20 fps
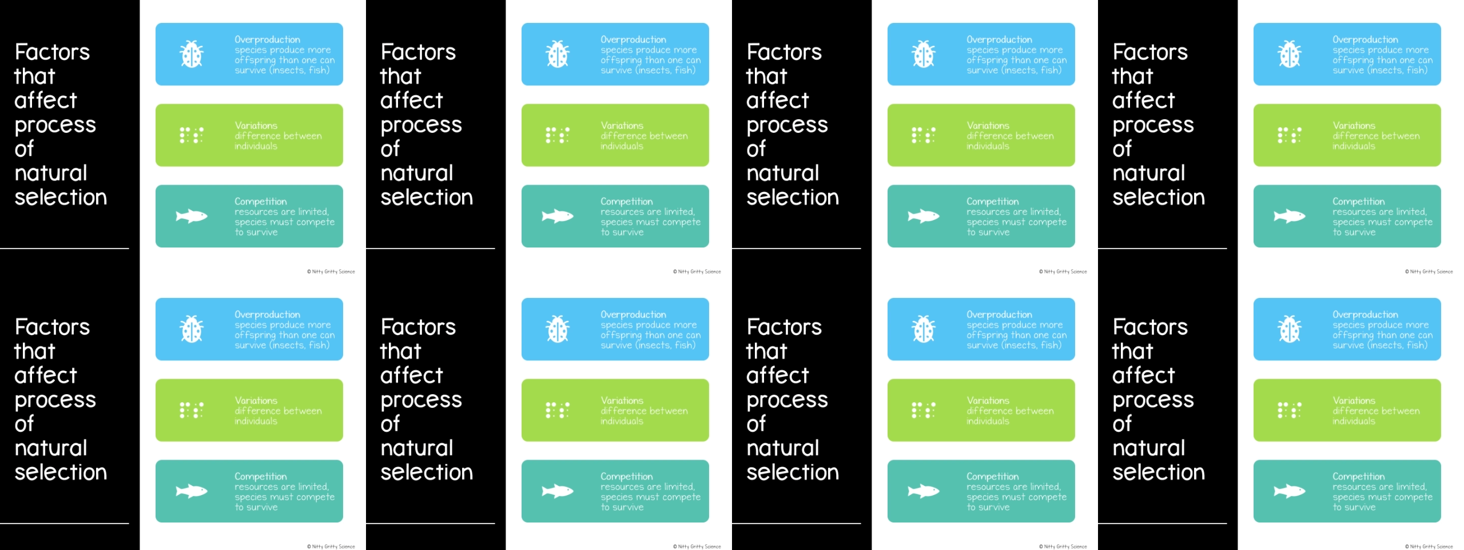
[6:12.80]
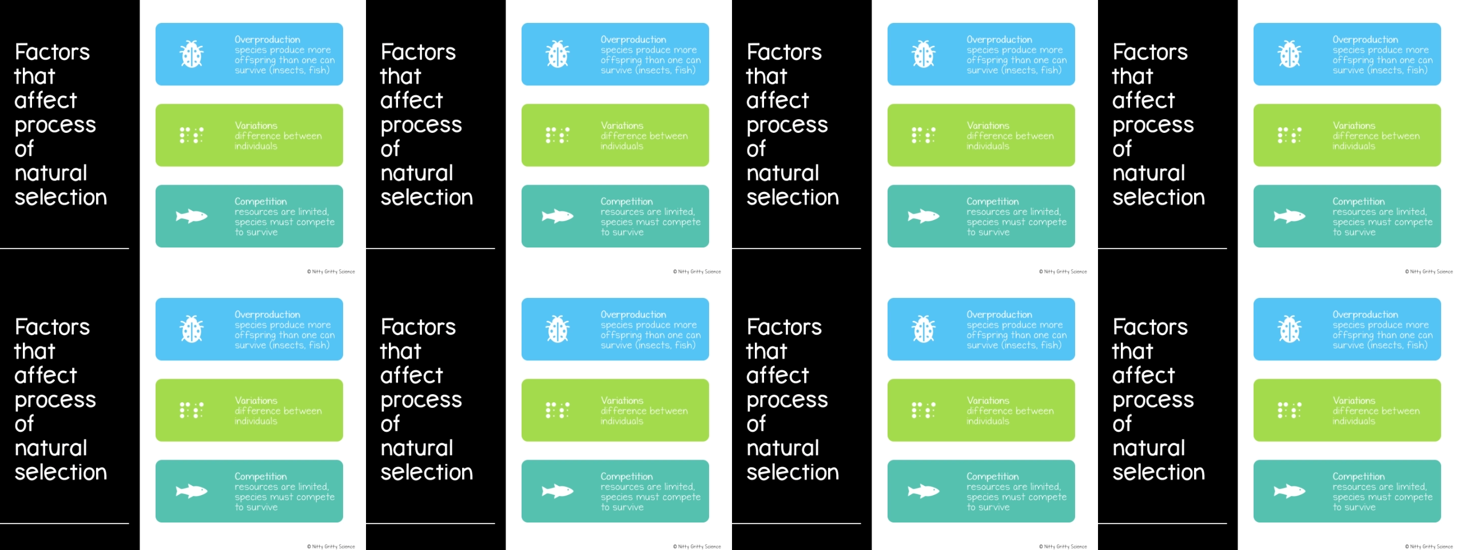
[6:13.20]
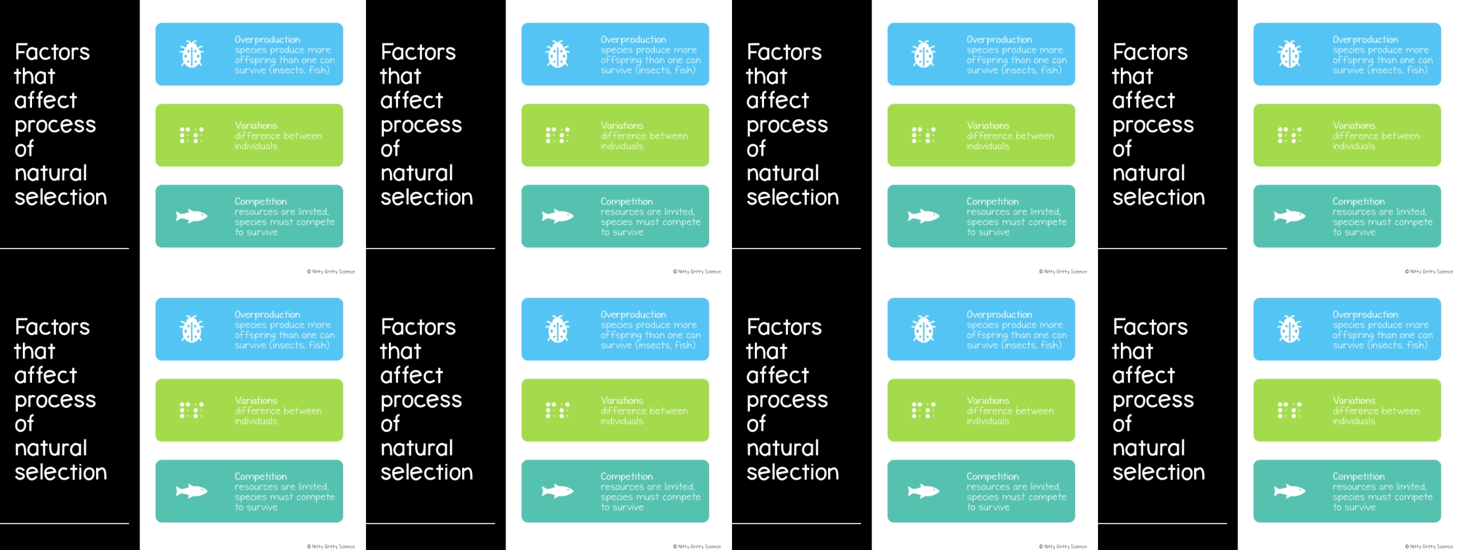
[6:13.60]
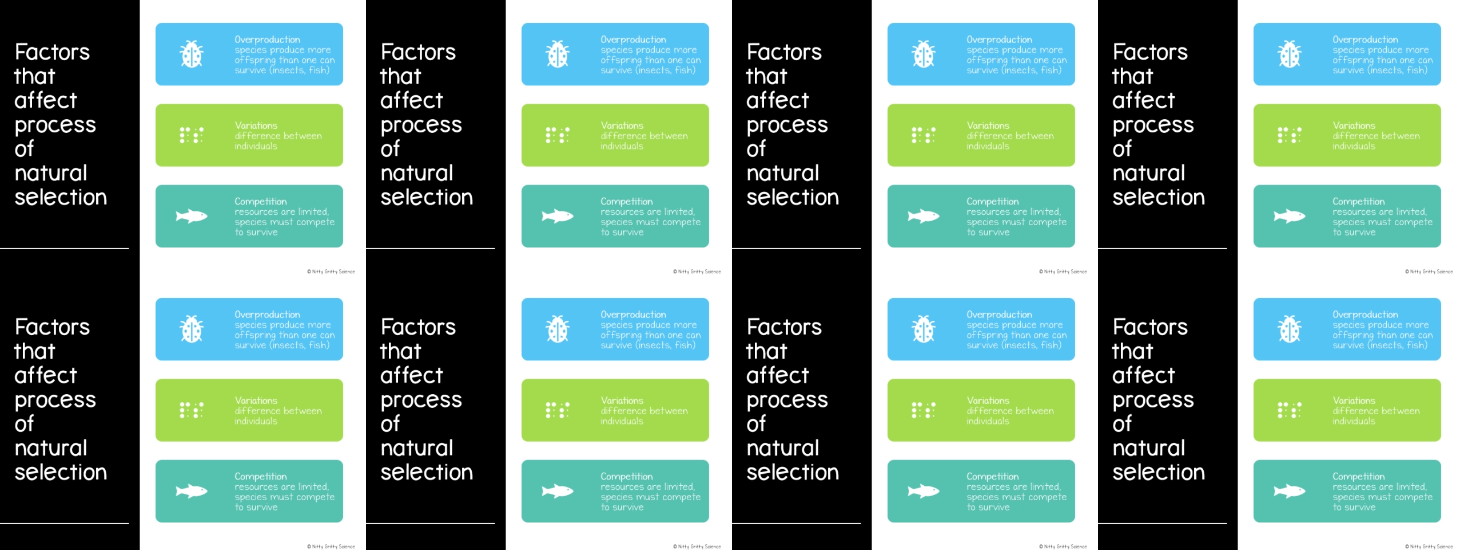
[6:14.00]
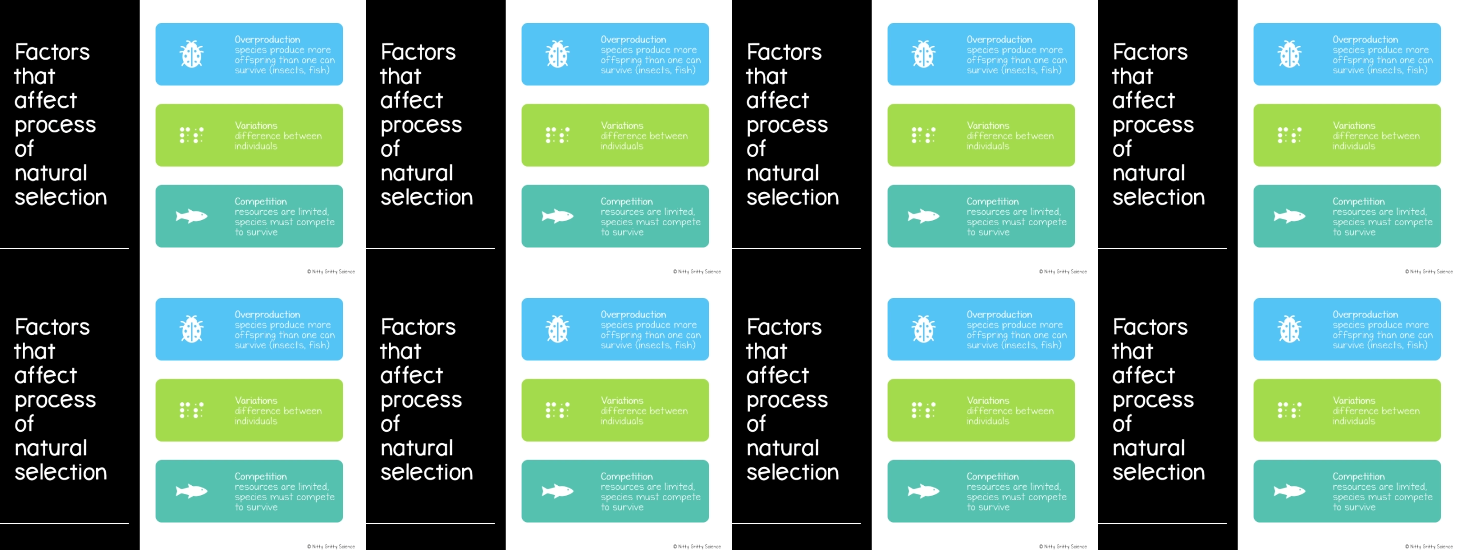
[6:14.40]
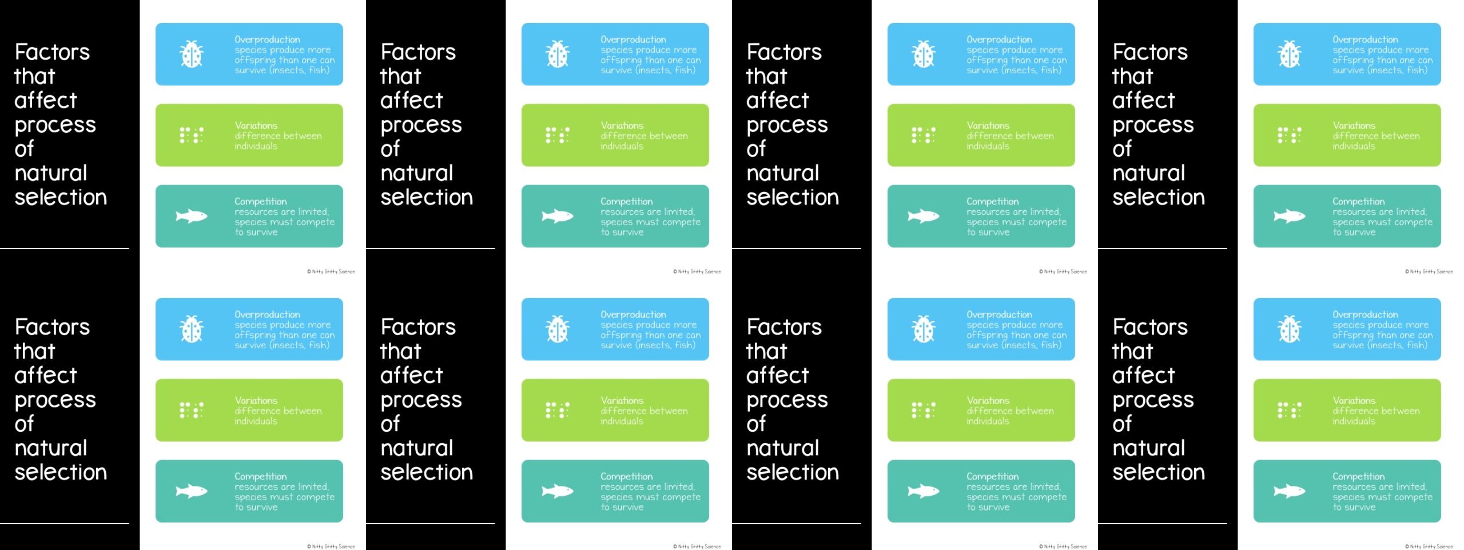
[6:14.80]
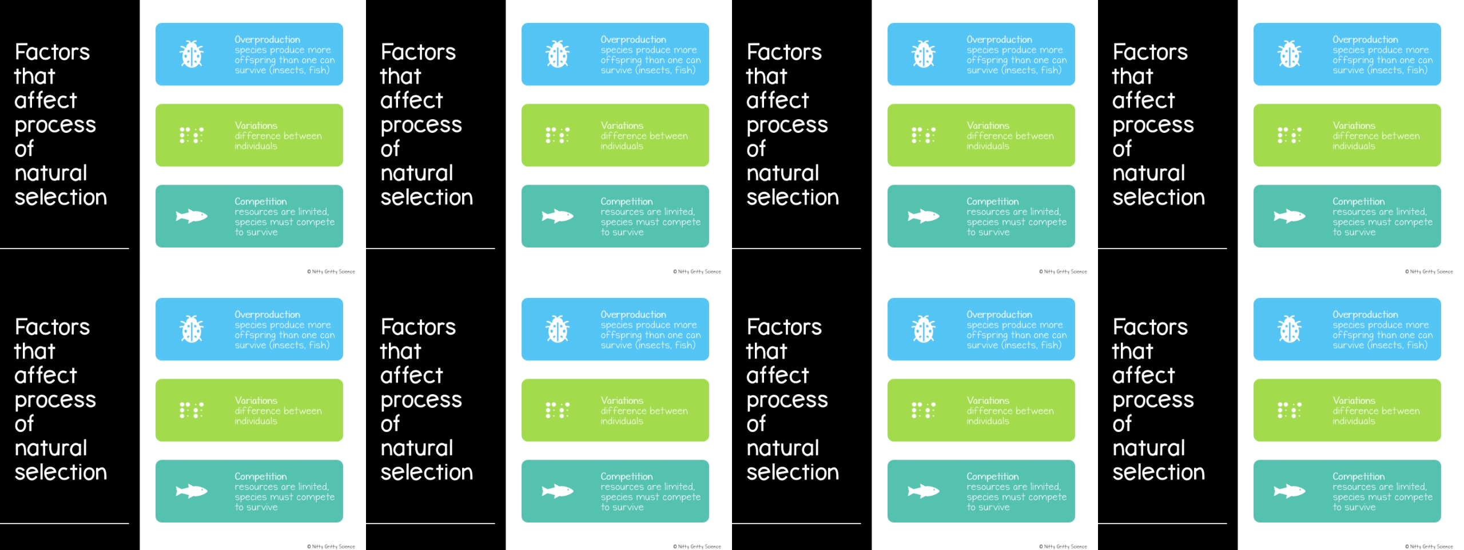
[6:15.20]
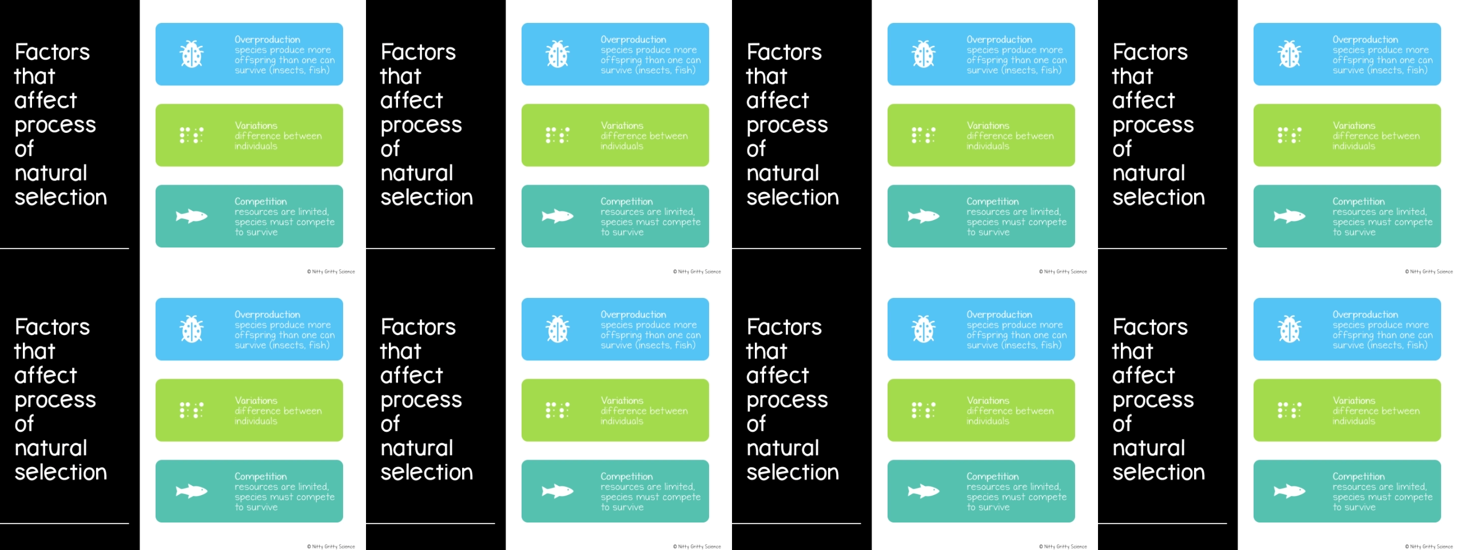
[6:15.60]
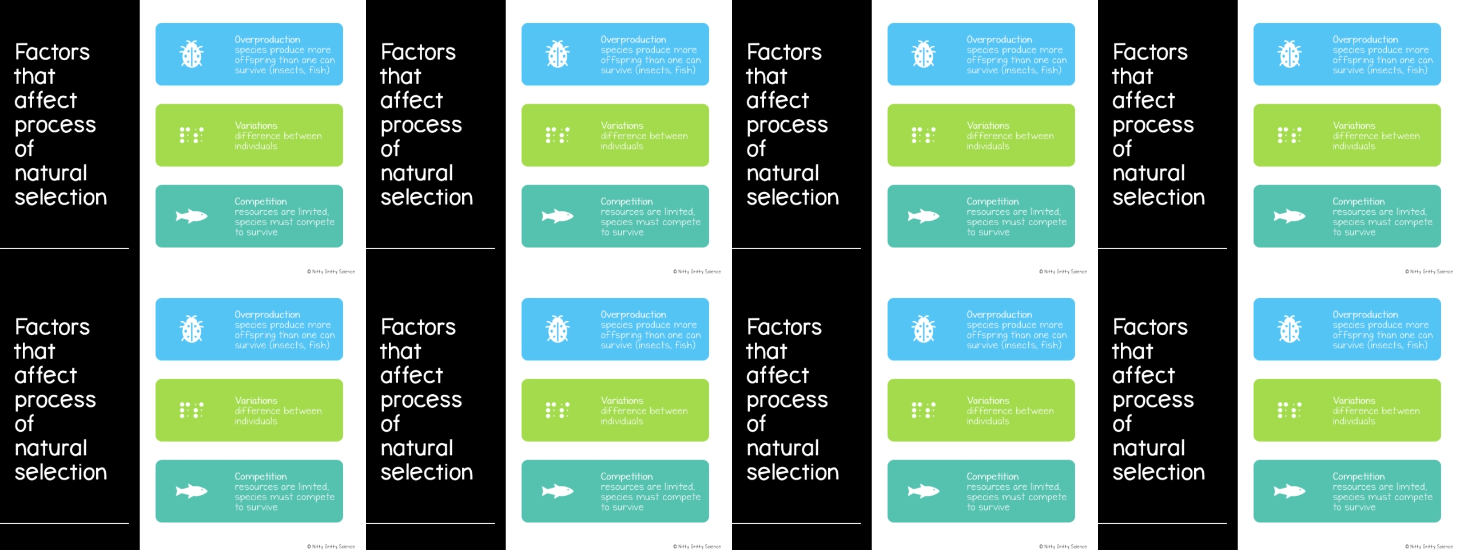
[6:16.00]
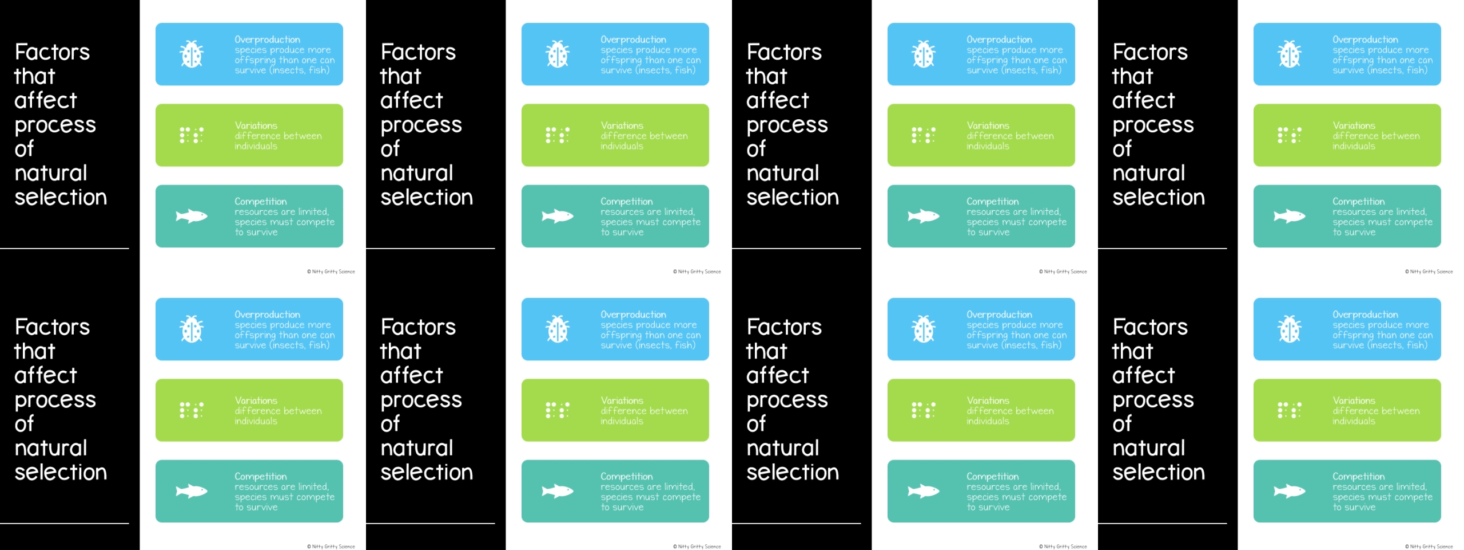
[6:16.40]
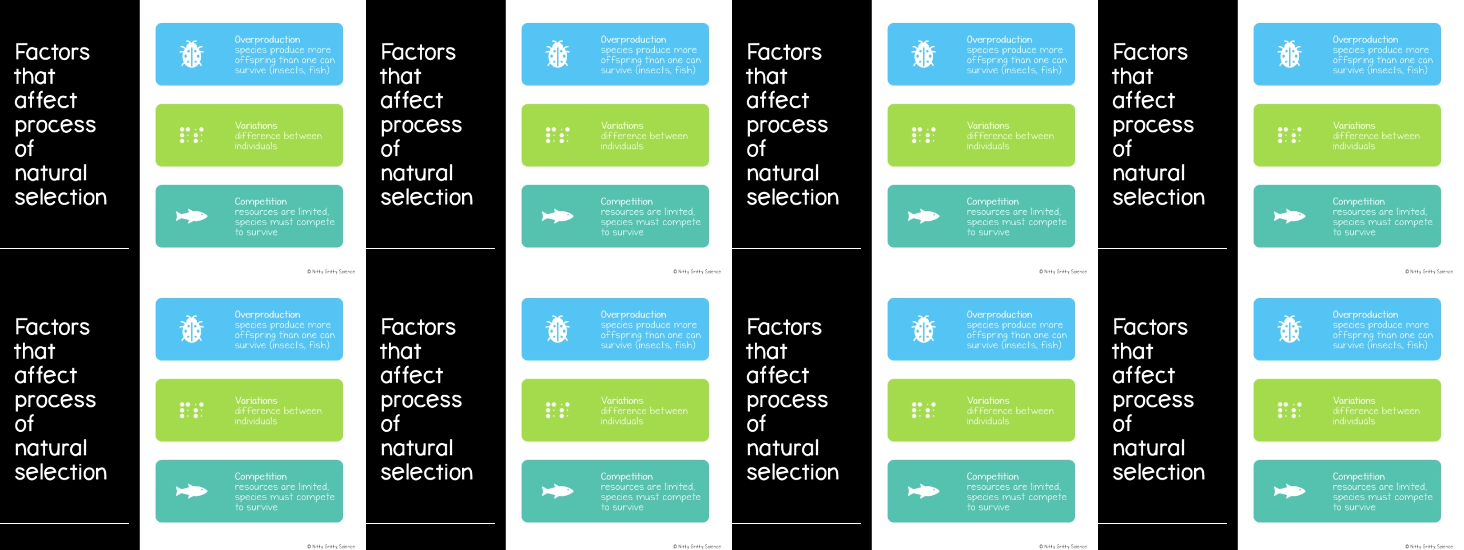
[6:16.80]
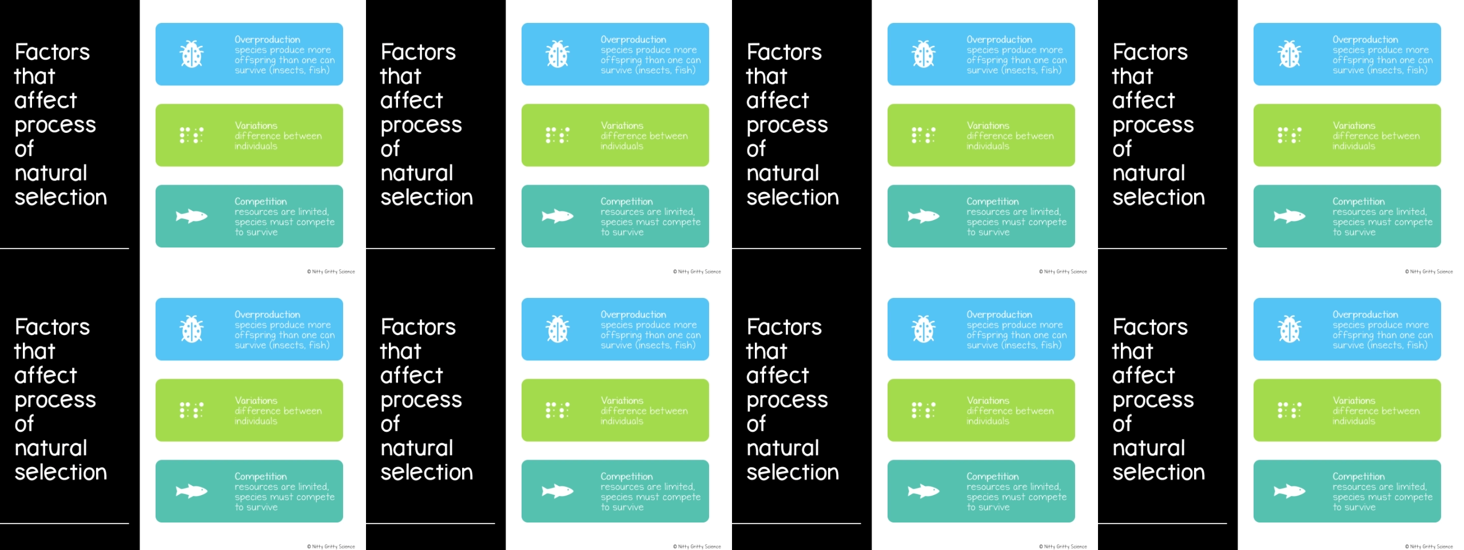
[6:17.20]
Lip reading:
(no speaker visible)